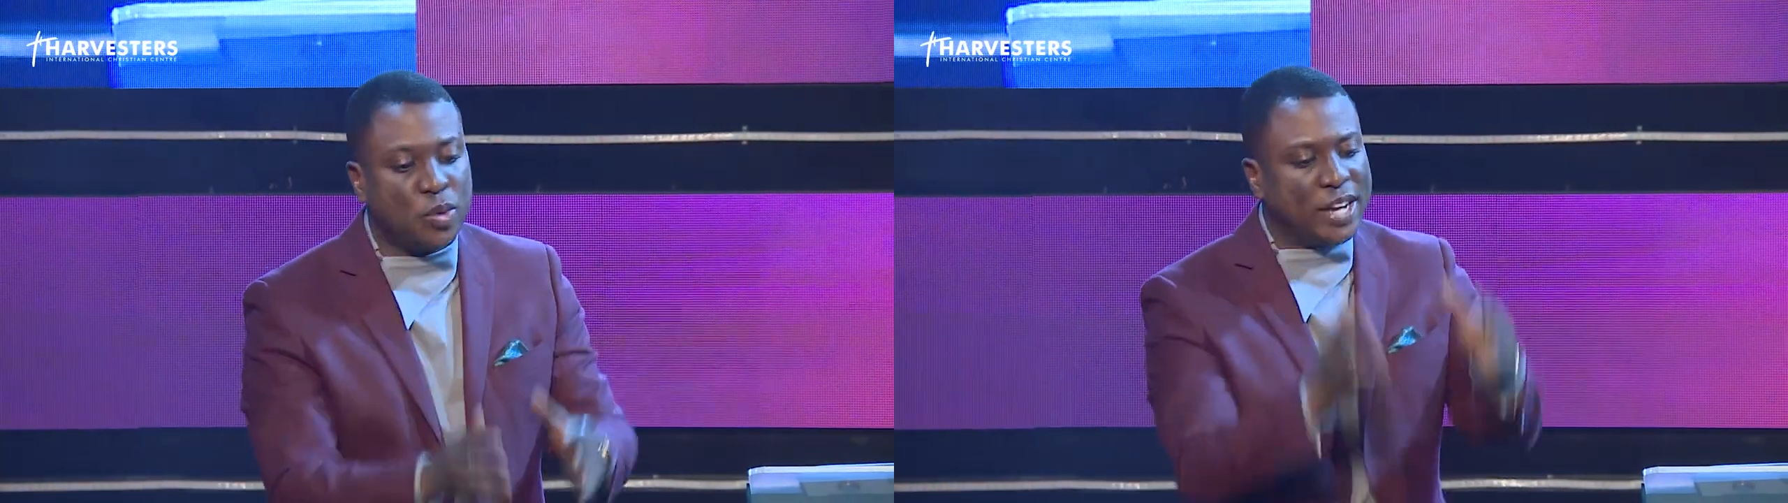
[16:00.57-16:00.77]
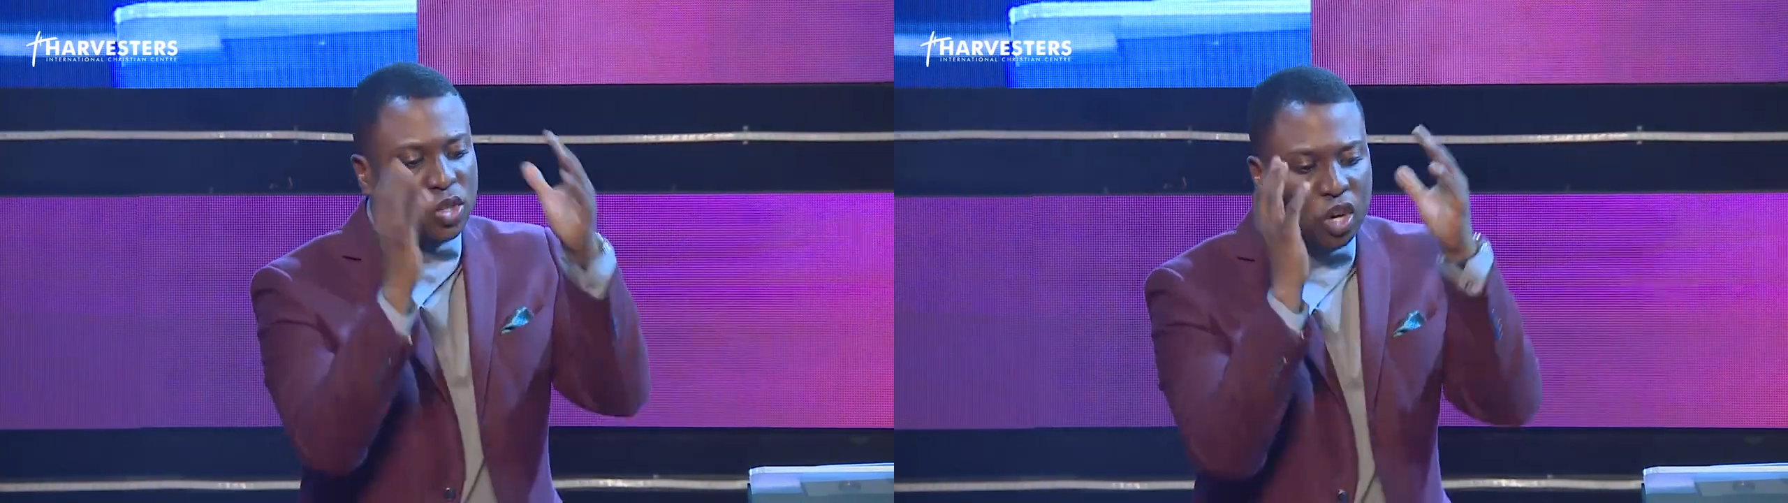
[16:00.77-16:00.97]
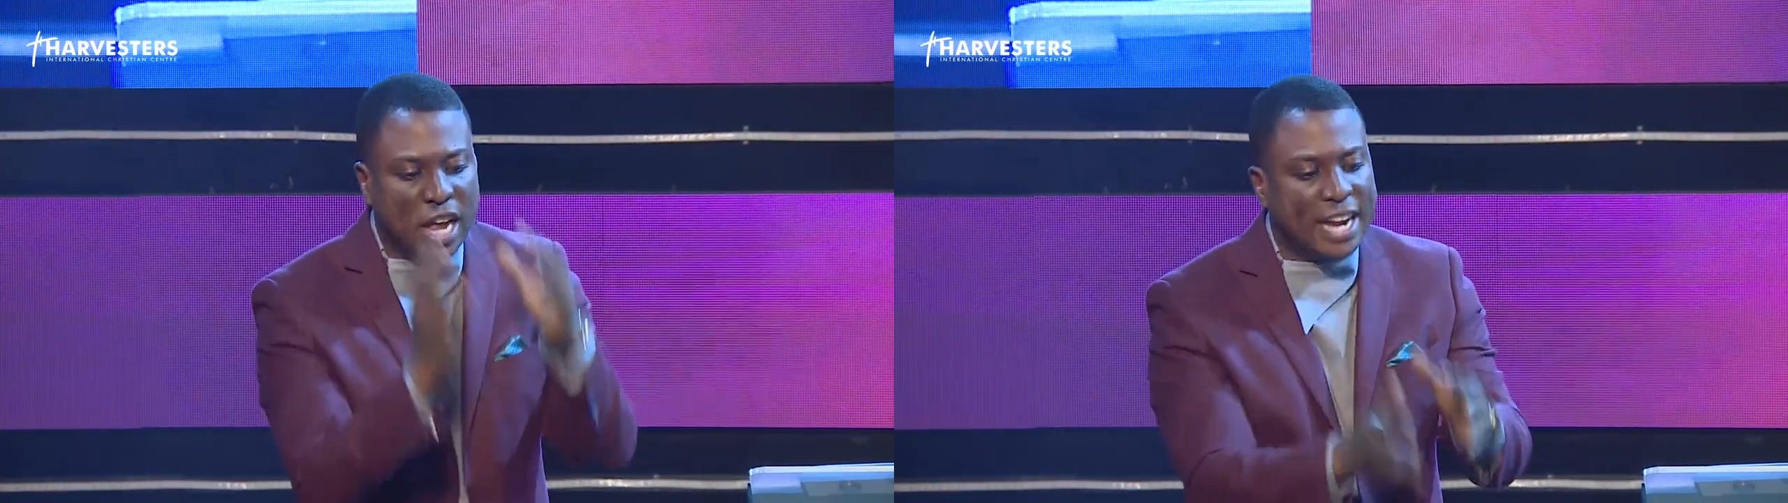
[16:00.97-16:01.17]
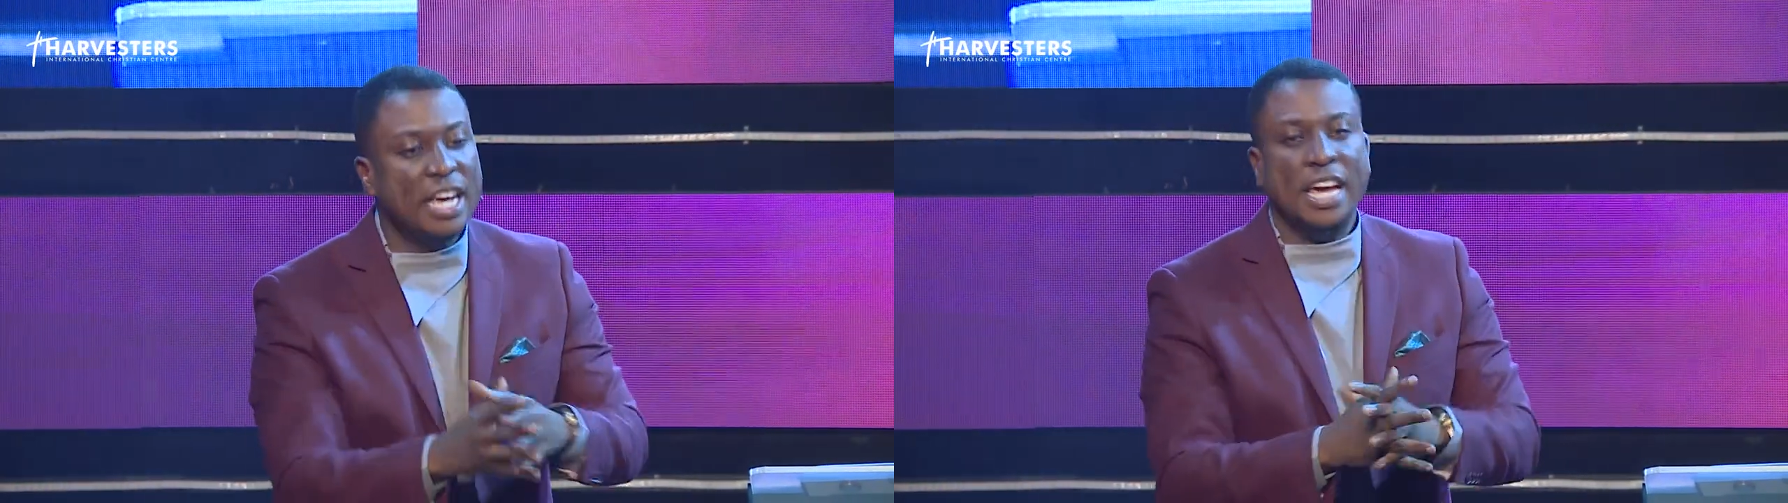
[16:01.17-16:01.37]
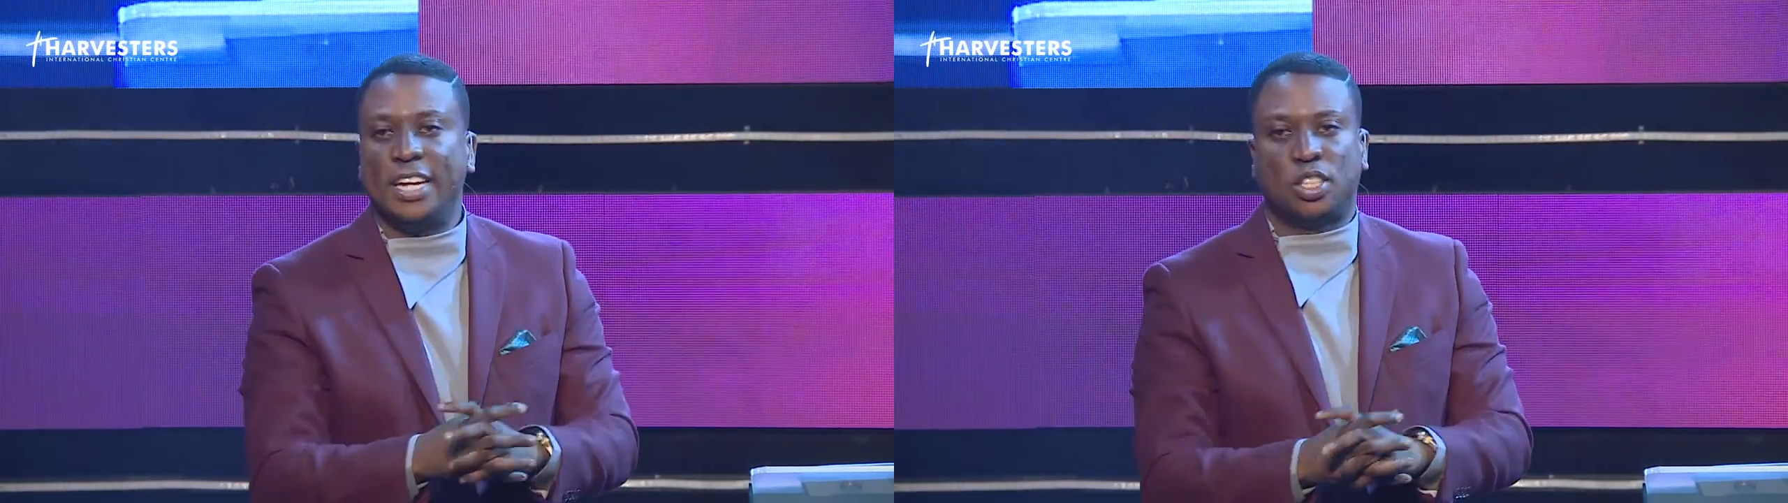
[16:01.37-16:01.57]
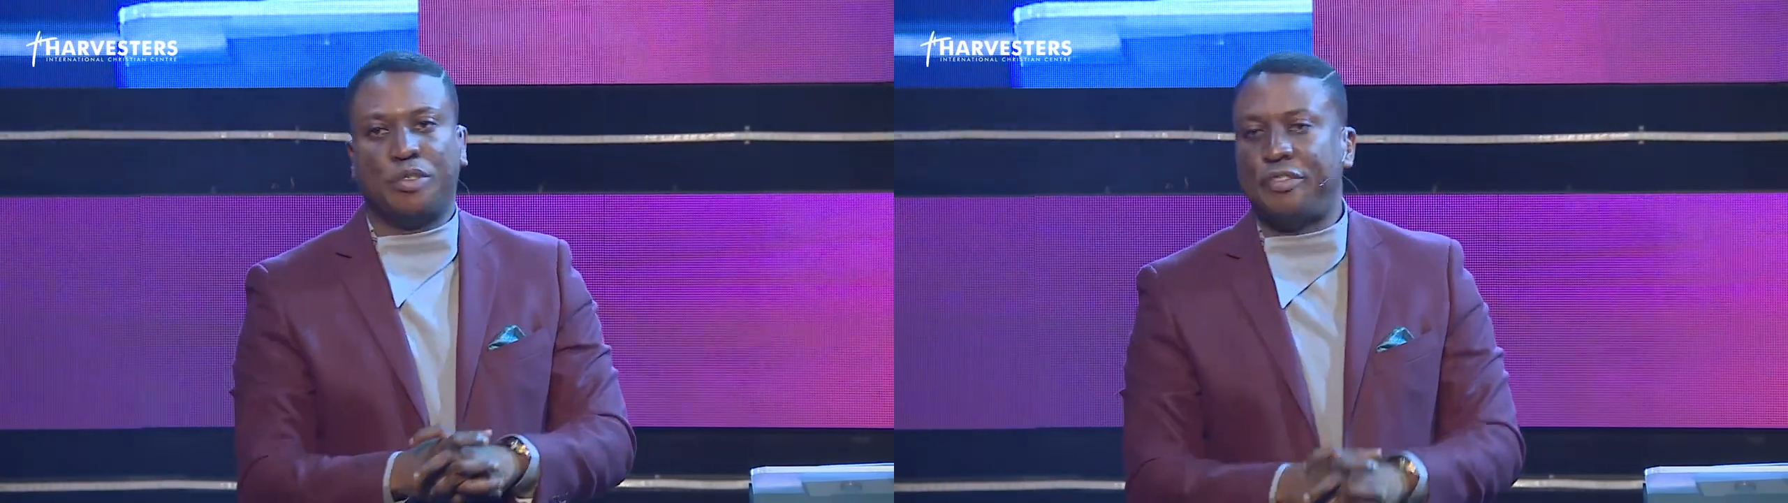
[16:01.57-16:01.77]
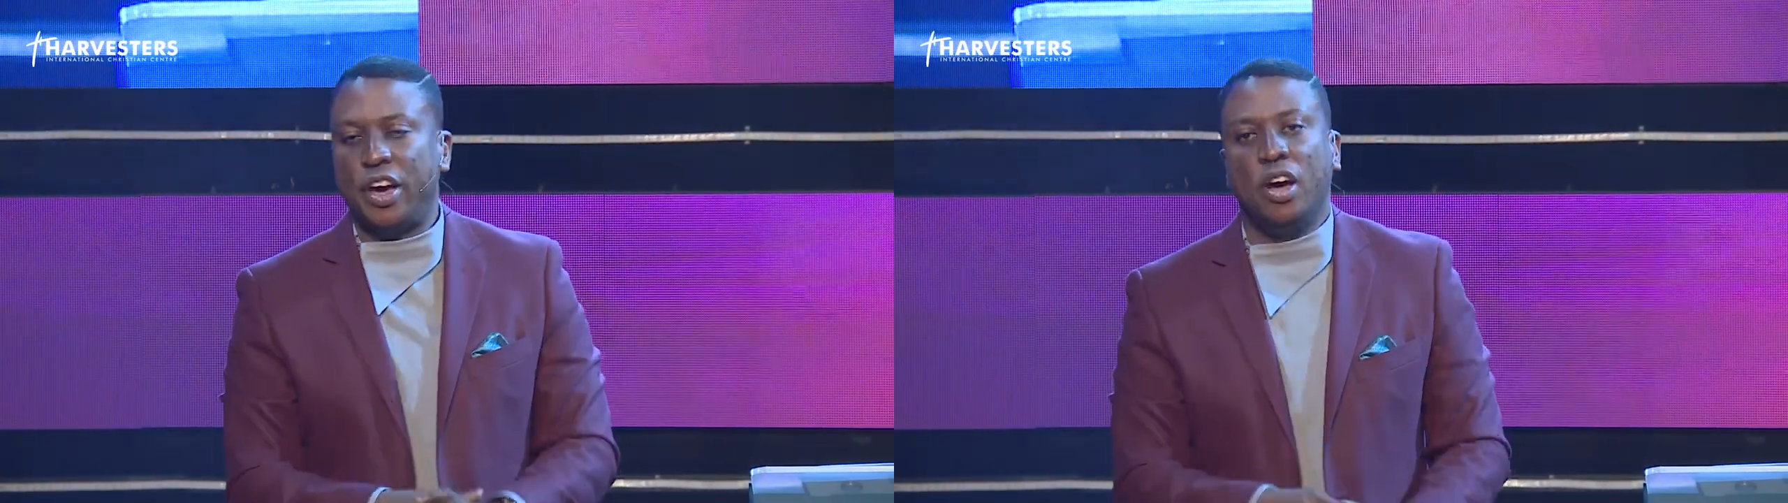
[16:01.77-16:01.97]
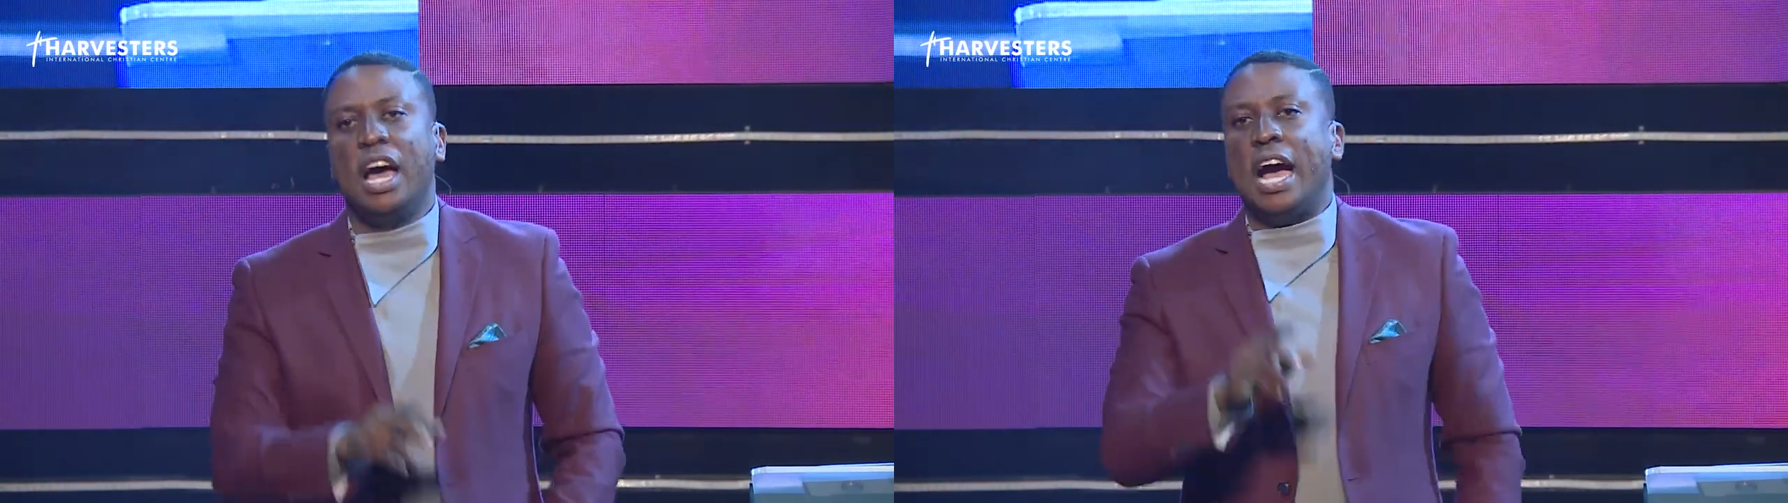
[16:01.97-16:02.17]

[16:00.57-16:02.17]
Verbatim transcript: way to learn is to fail.